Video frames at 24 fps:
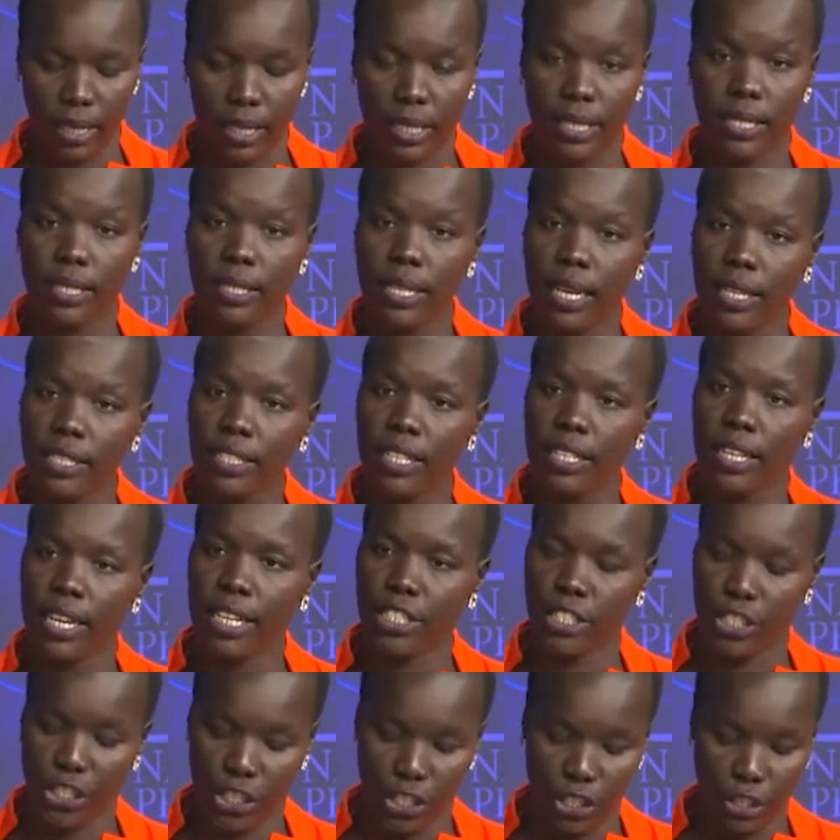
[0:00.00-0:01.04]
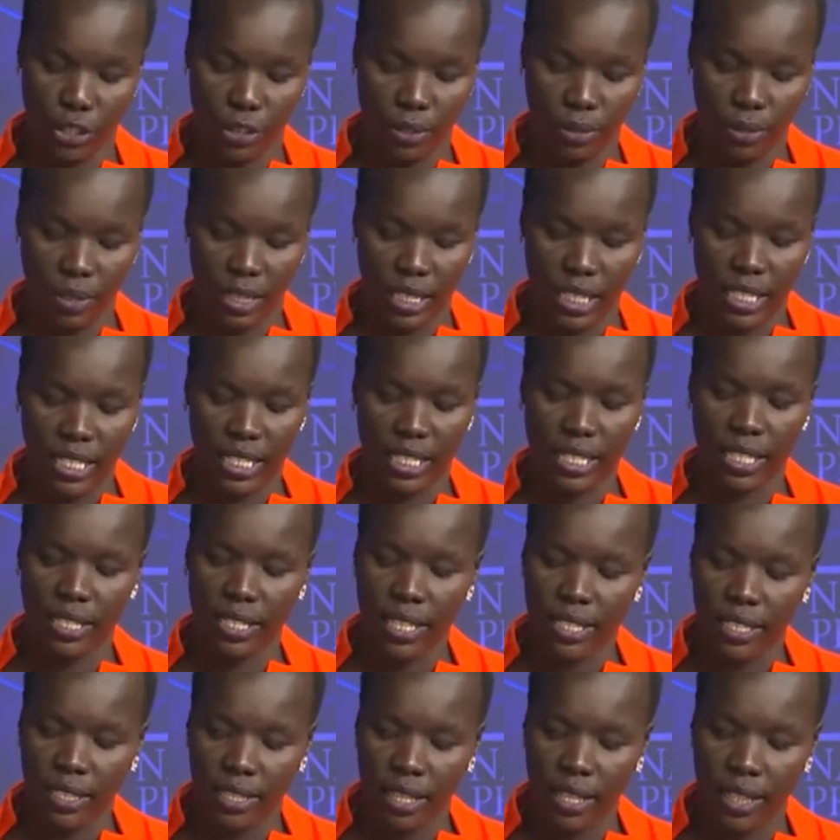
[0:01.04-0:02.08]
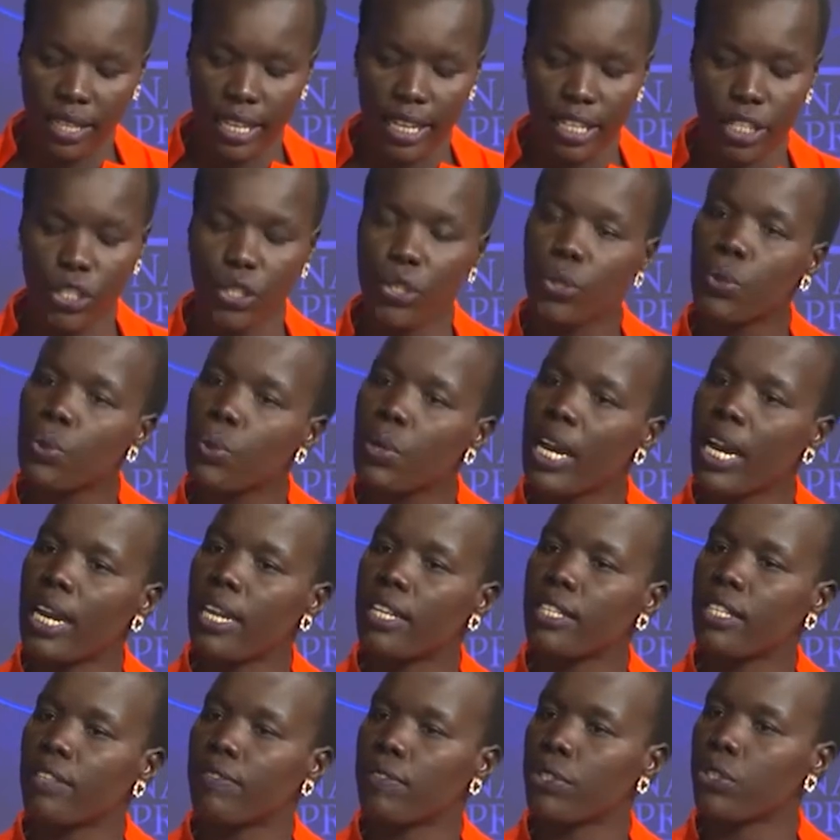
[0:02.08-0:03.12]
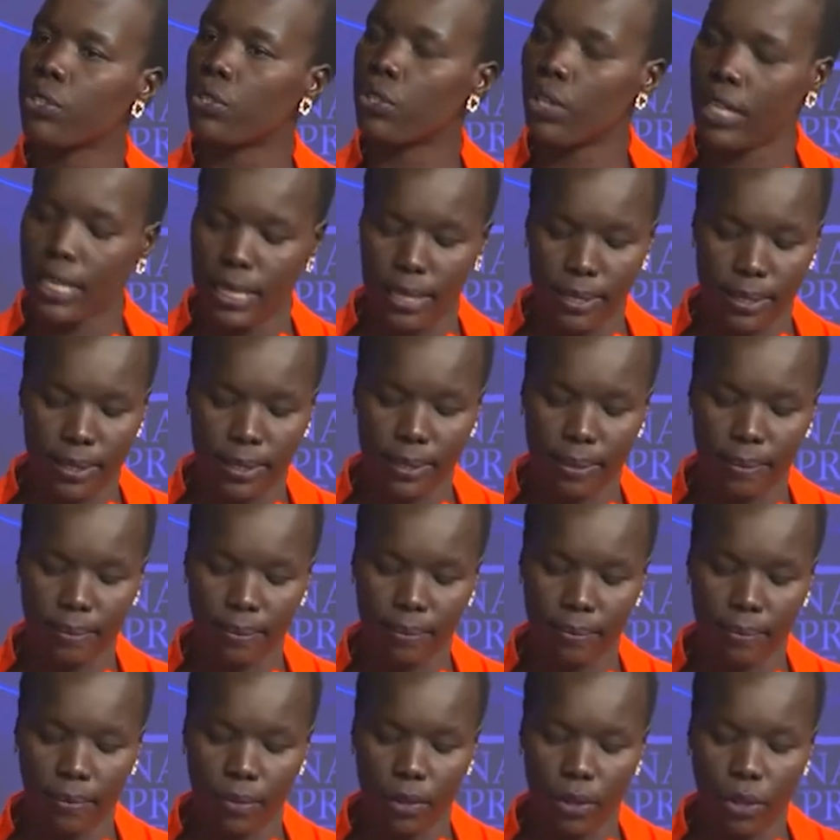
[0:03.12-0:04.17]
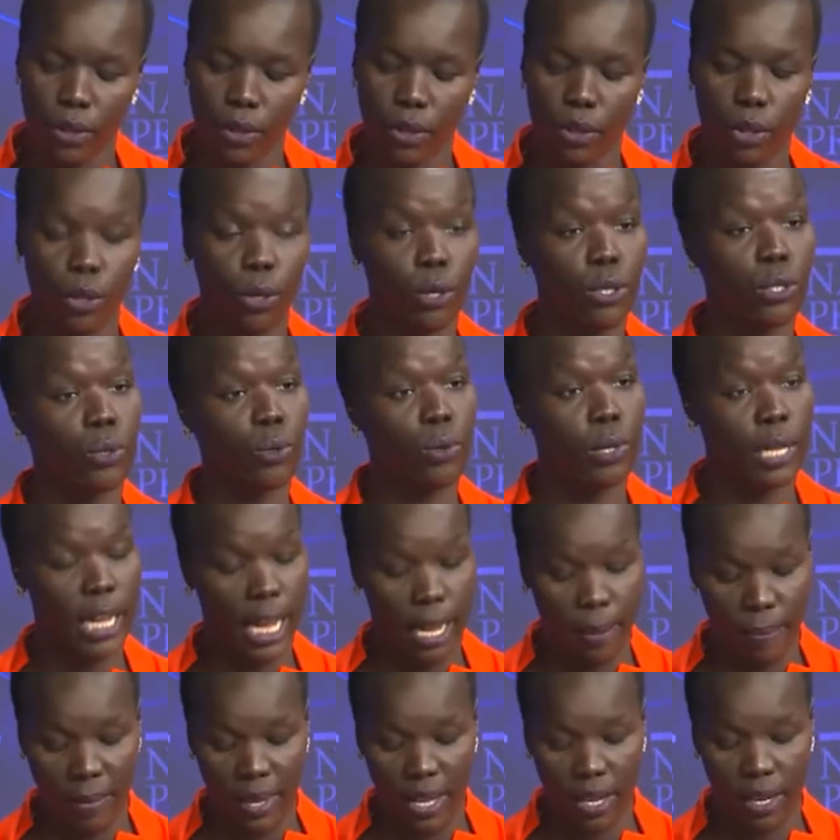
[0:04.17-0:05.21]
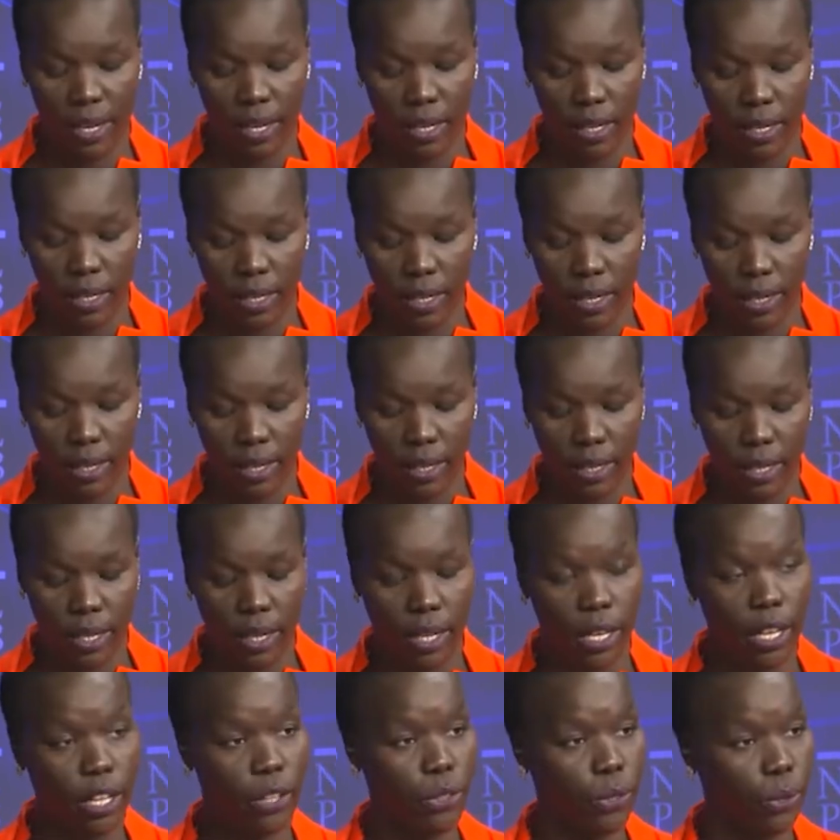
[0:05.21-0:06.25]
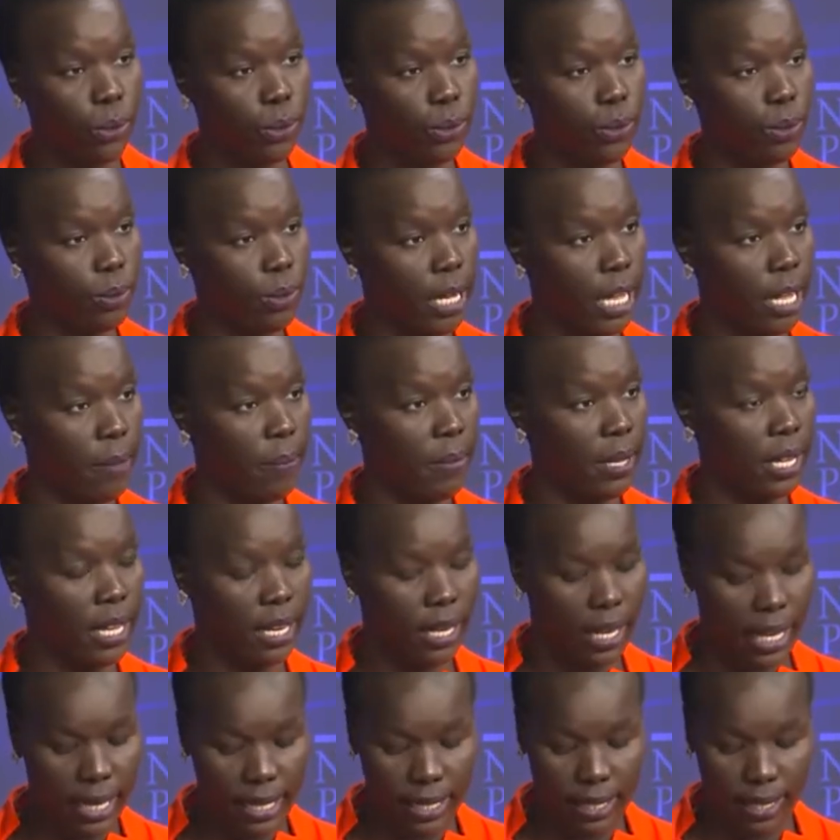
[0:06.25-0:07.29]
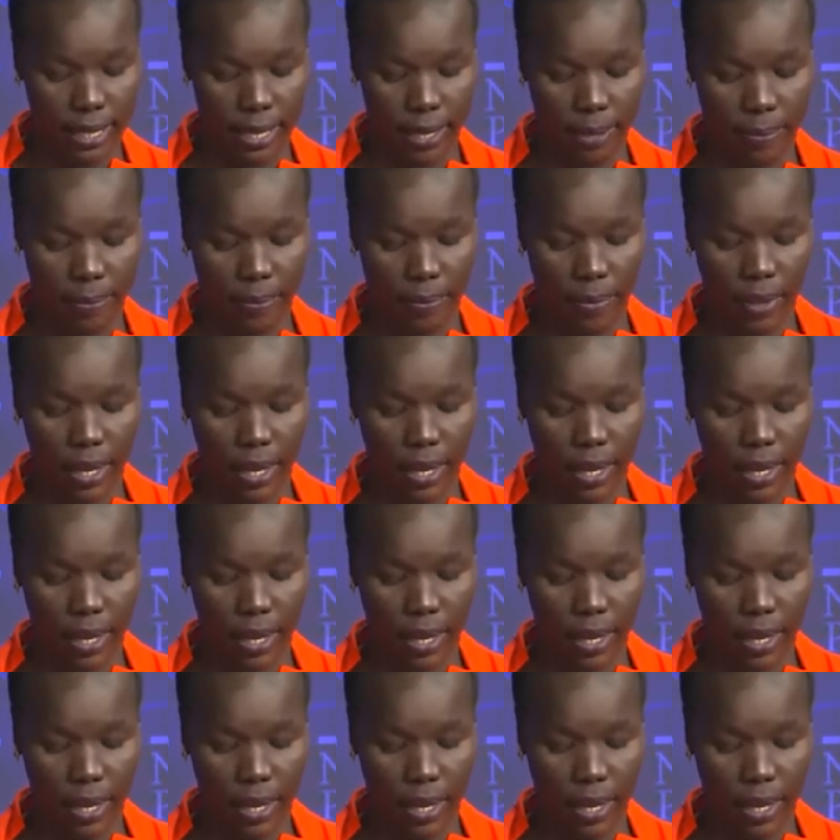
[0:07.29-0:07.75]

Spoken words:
Such an attitude suggests that there are two kinds of Australians, those who came here earlier and those who came here later,